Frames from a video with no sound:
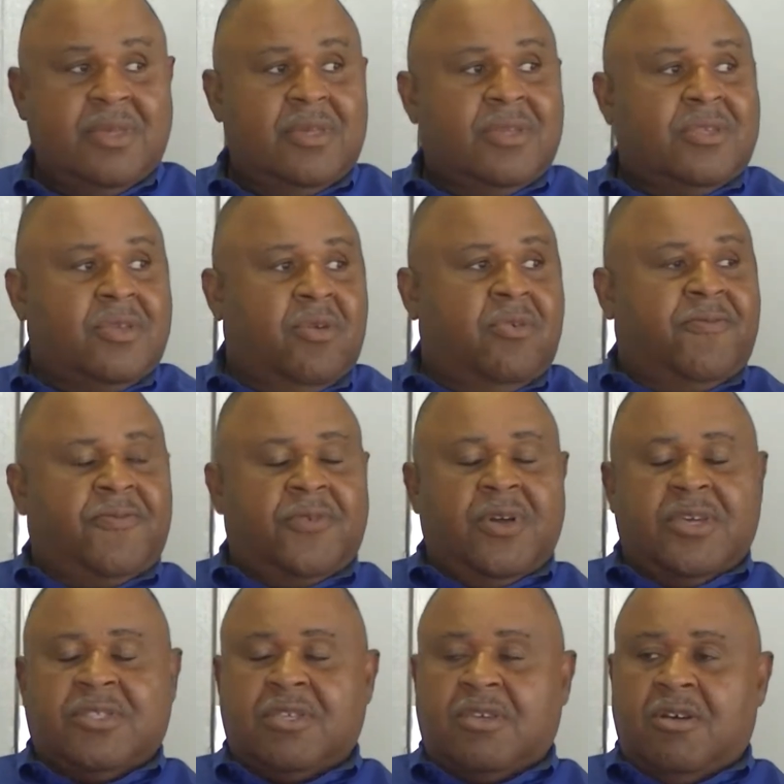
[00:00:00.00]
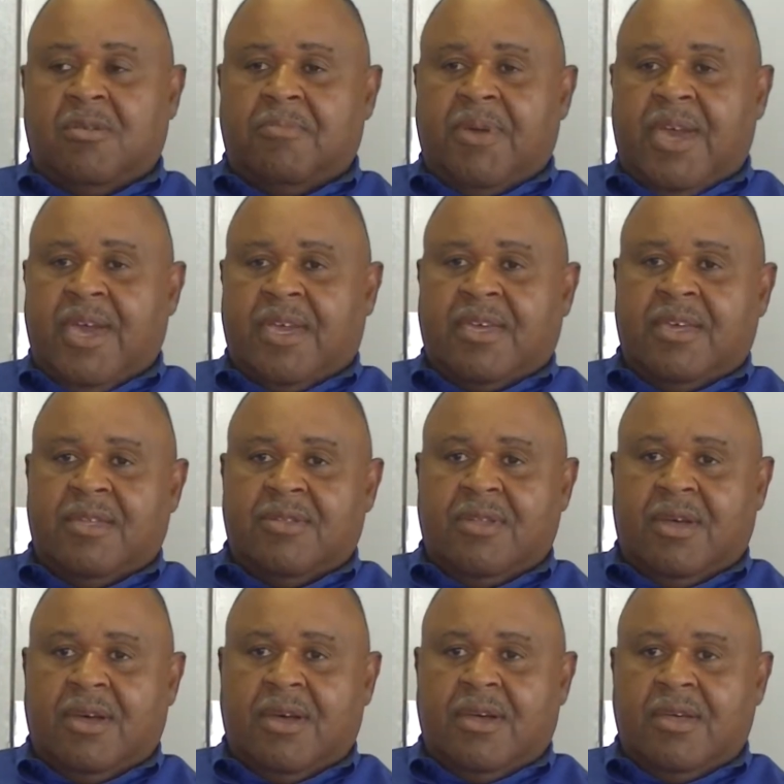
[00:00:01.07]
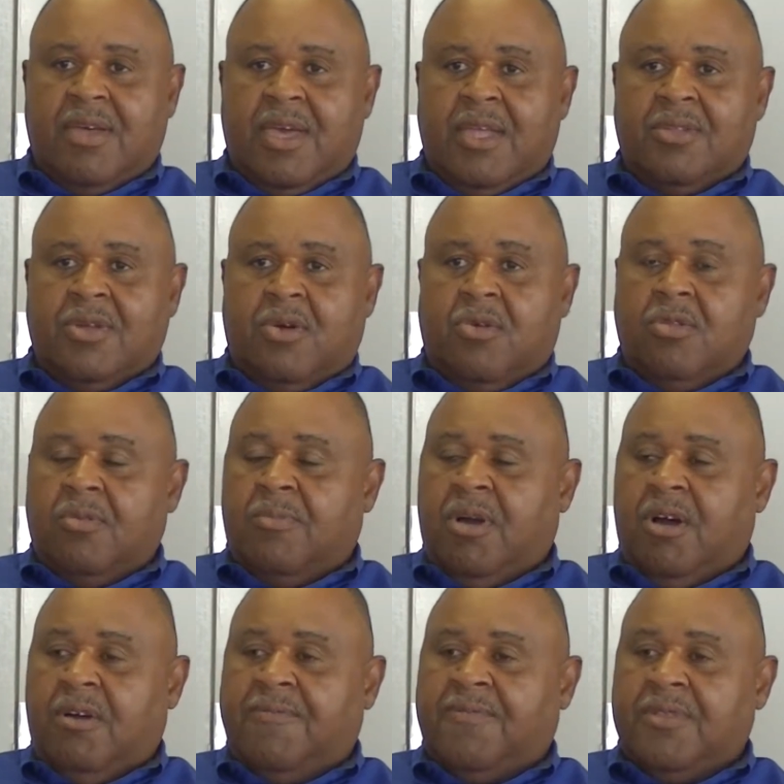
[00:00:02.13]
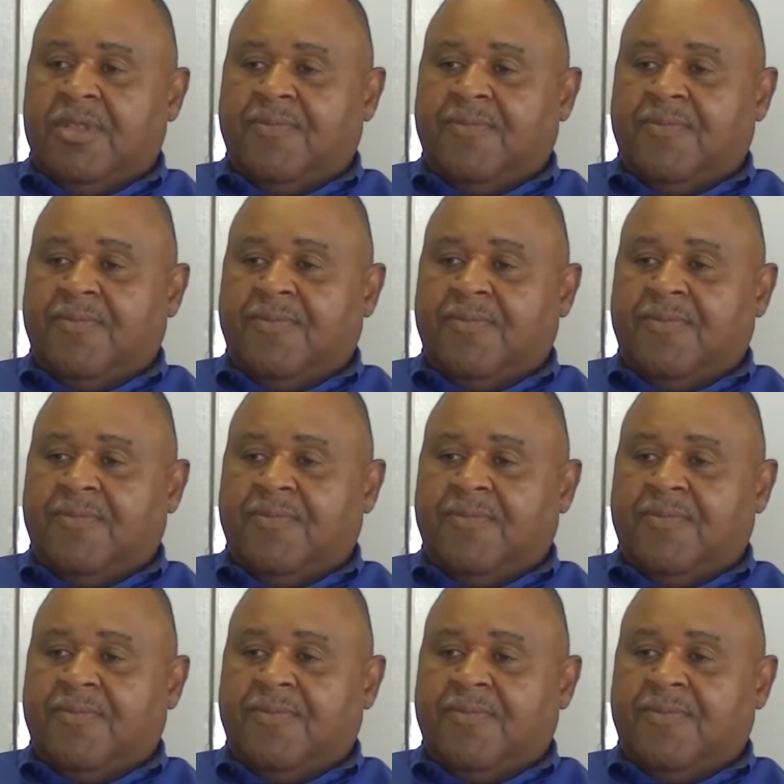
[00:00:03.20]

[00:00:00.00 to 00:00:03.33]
So for us to come back and to hold them off and